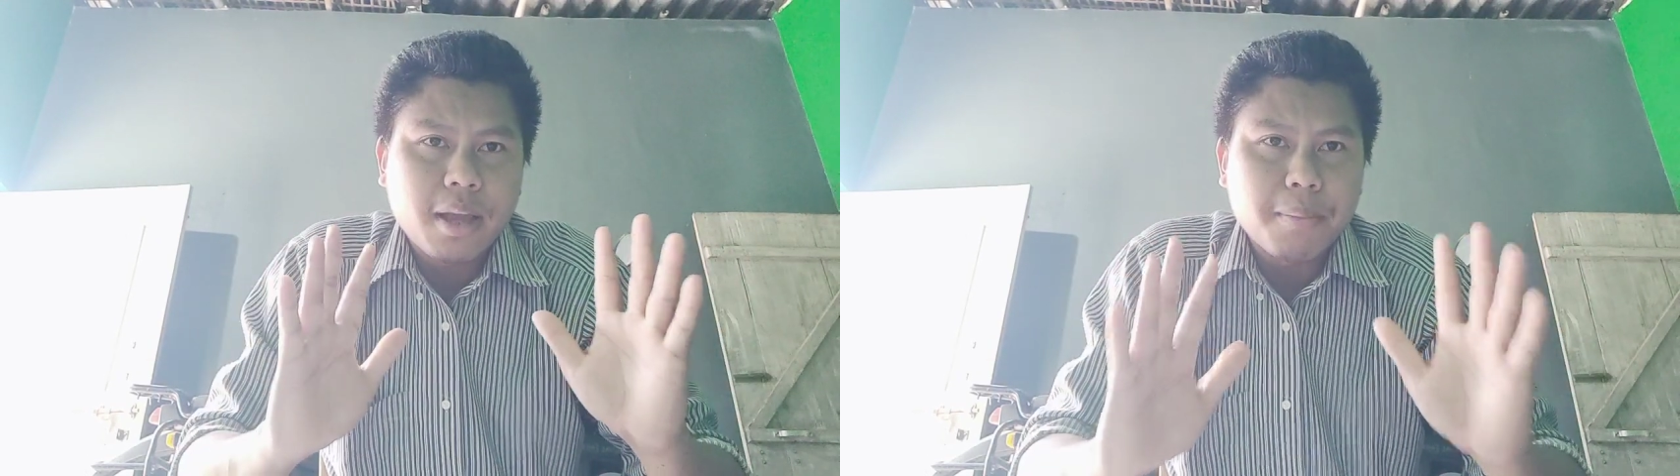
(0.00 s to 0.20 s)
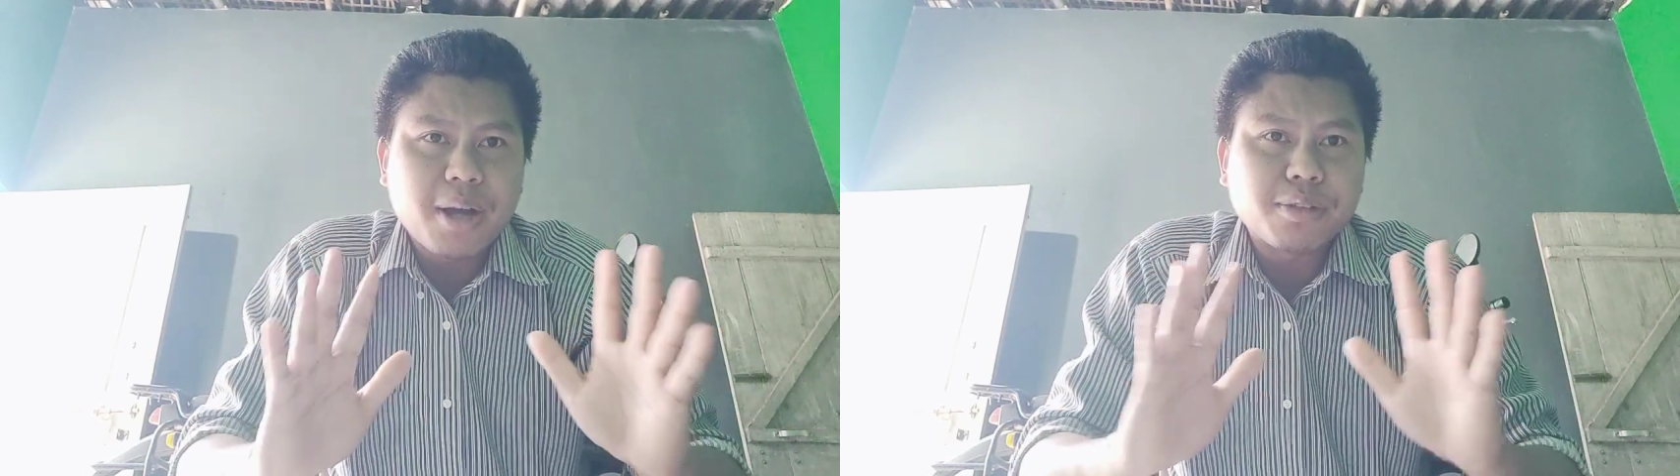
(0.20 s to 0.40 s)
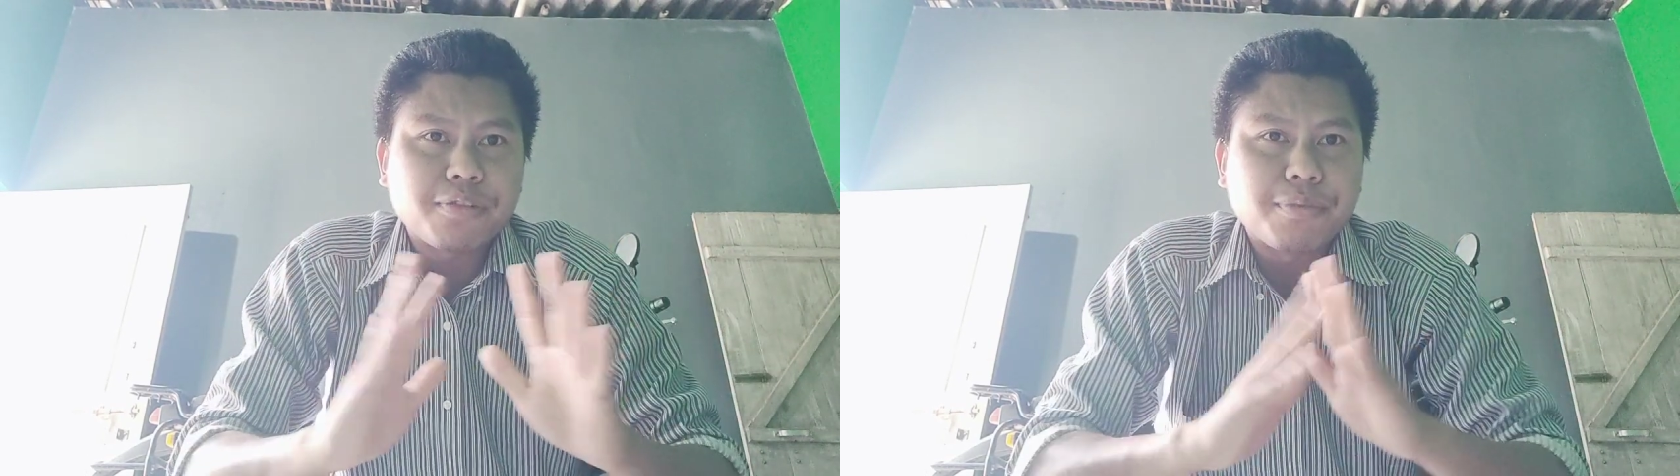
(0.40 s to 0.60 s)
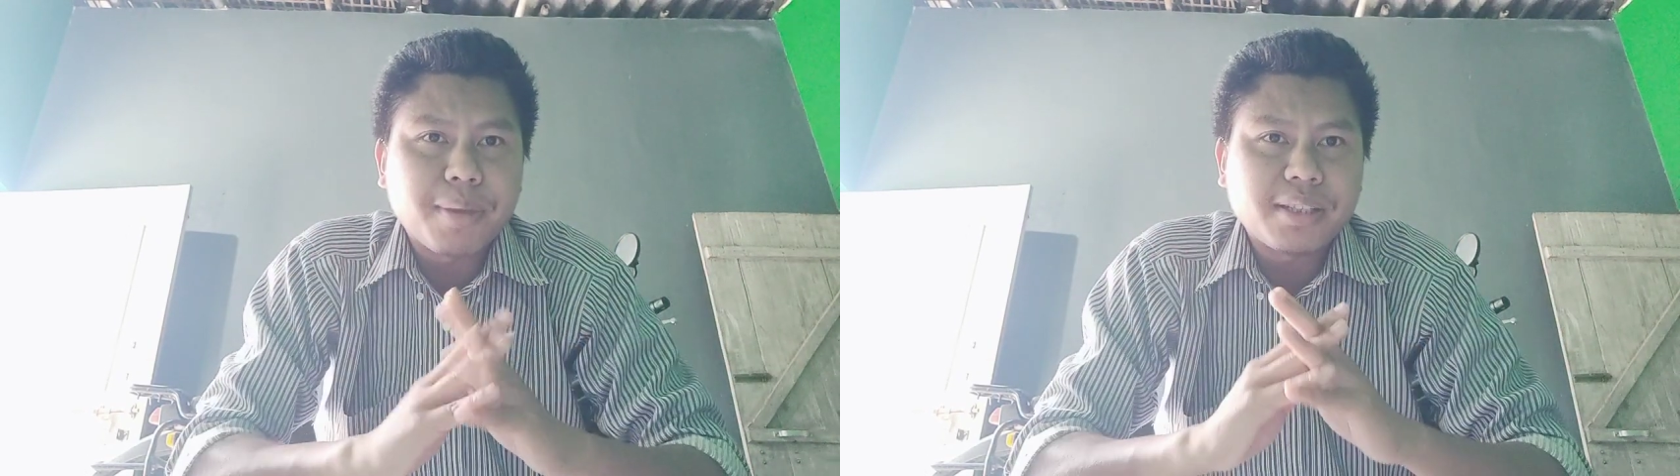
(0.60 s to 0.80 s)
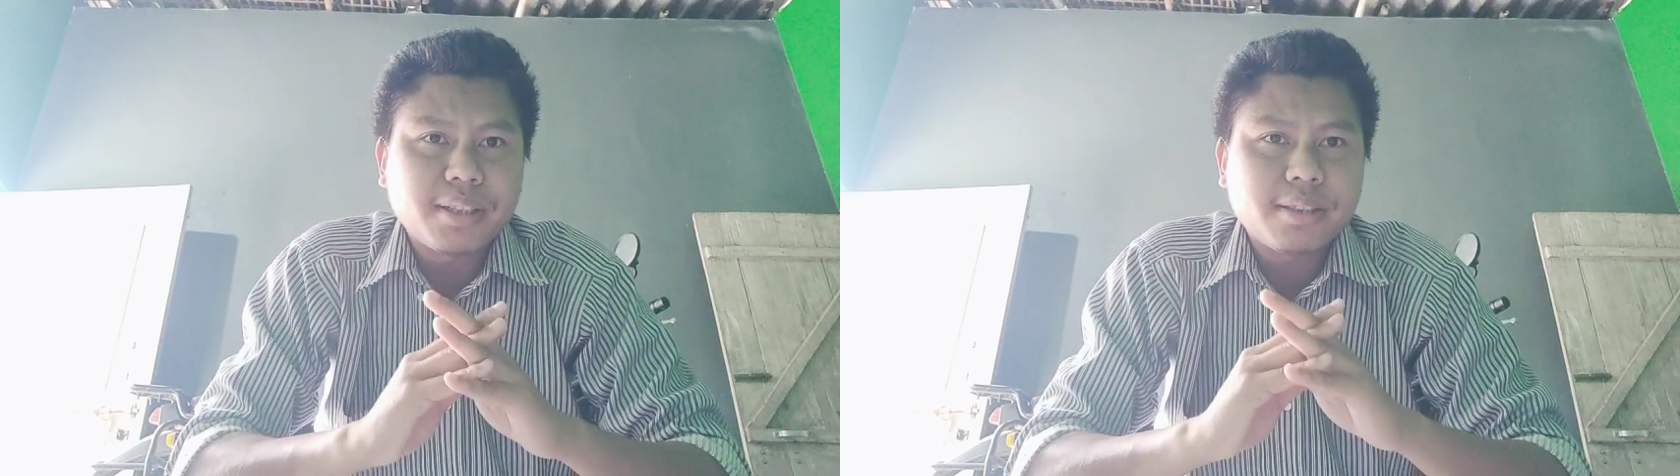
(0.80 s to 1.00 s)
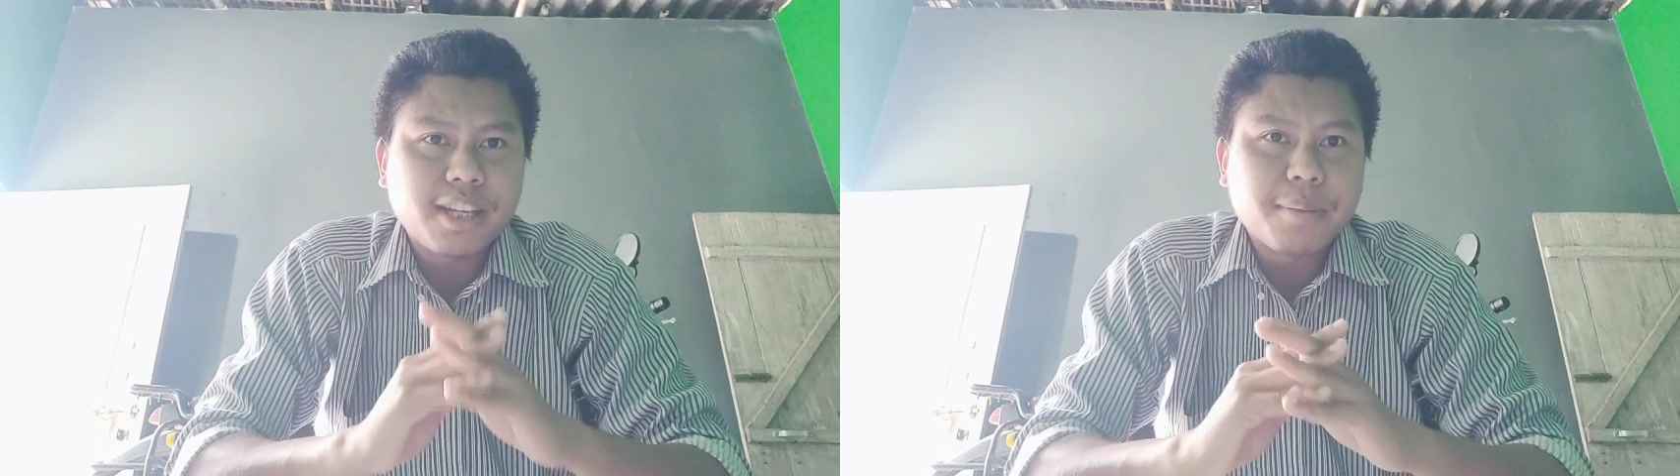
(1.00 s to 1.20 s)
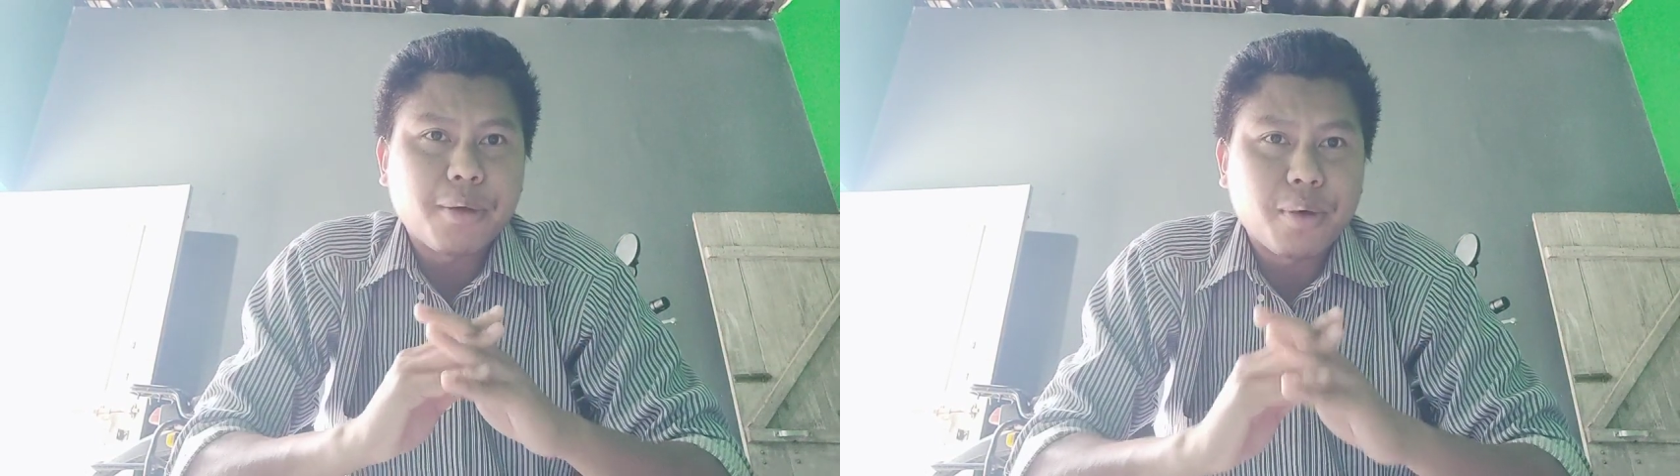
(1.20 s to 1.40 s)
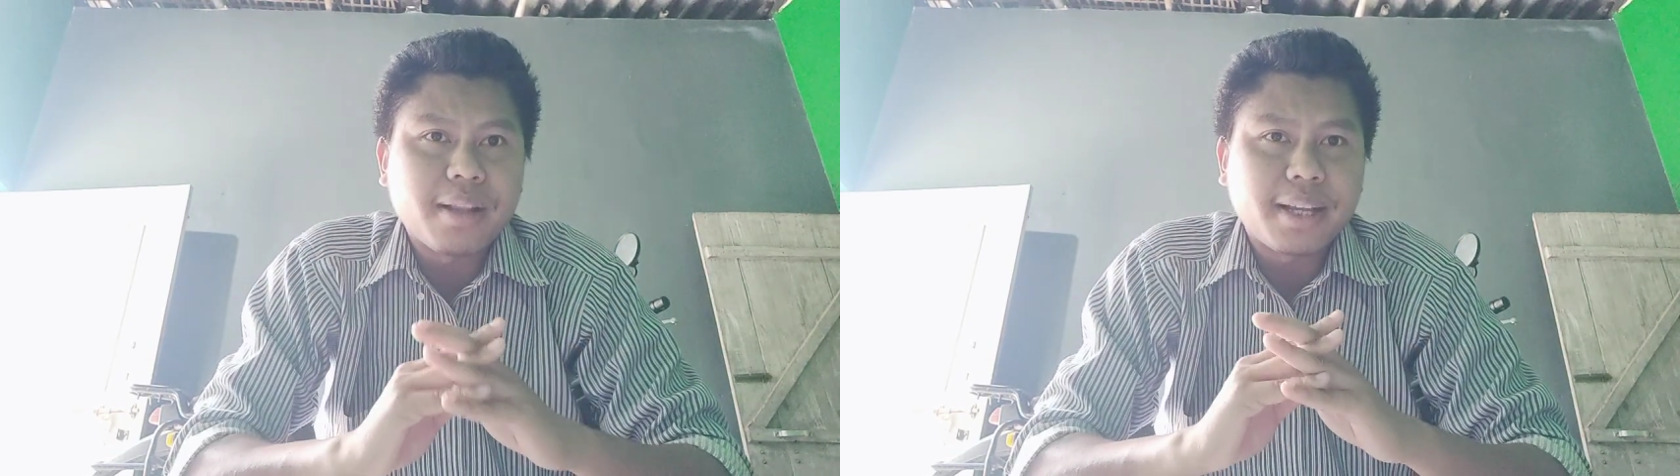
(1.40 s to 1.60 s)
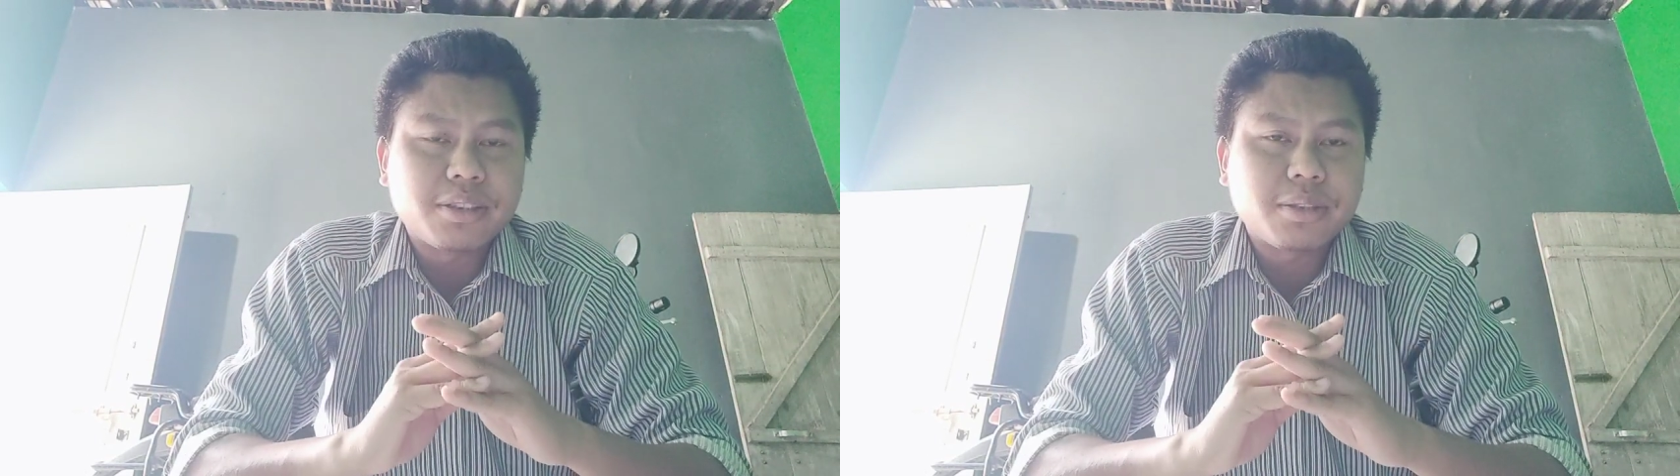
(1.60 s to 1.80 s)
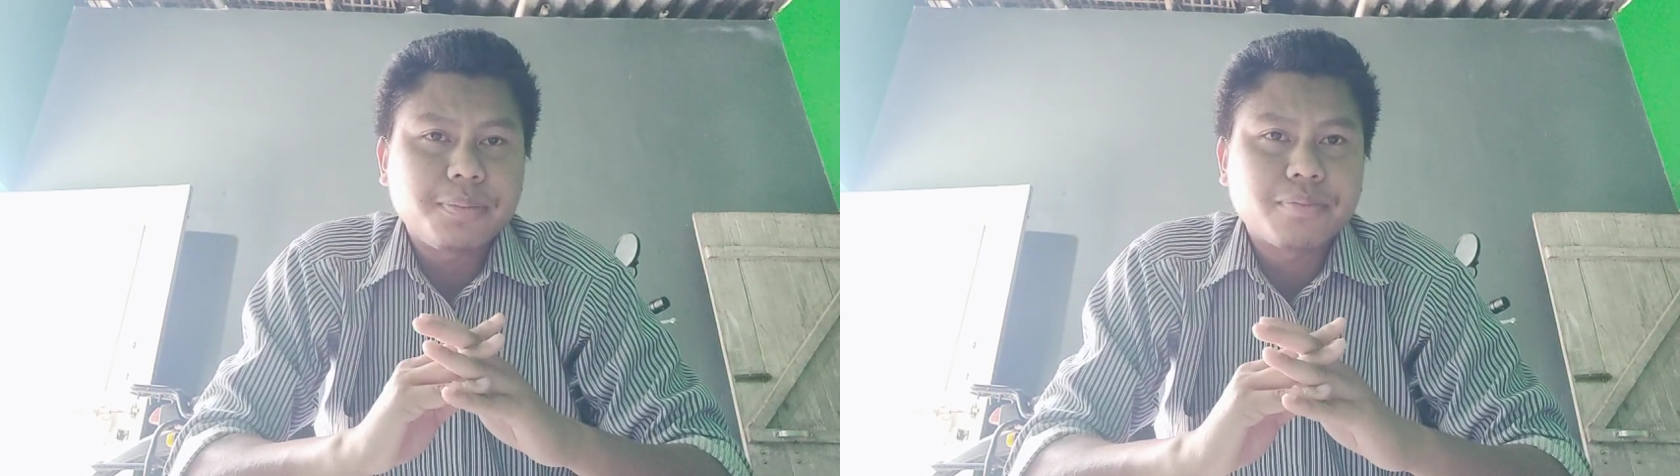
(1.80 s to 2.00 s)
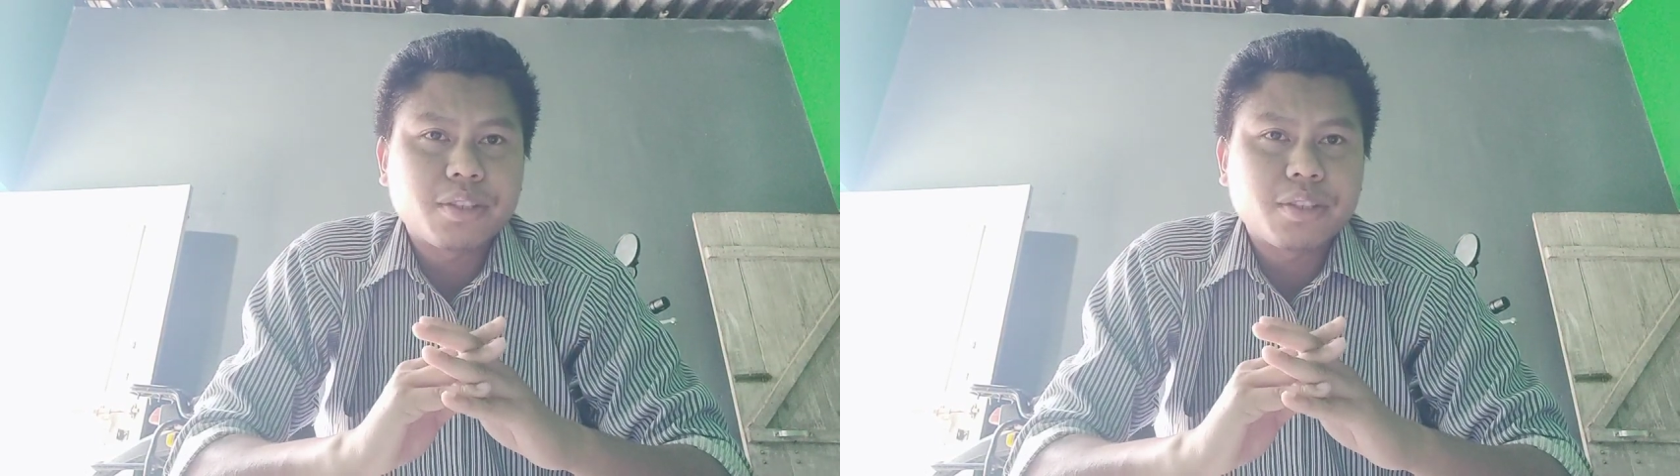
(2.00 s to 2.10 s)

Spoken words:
amount of money in my wallet.